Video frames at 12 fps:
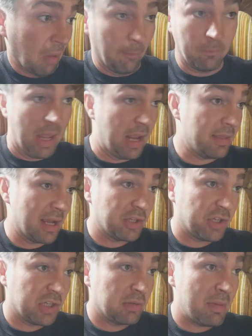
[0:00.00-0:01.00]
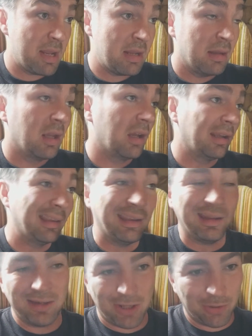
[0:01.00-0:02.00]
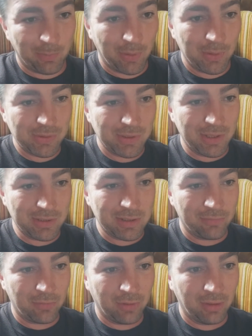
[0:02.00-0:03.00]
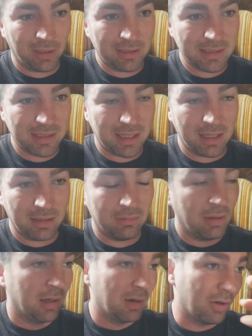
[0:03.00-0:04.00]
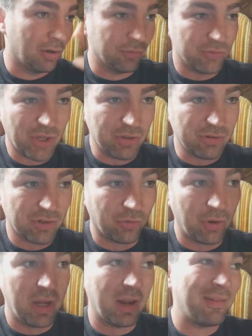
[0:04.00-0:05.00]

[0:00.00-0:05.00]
Hey, that's just me. Again, another person that's never really liked skin or sunscreen.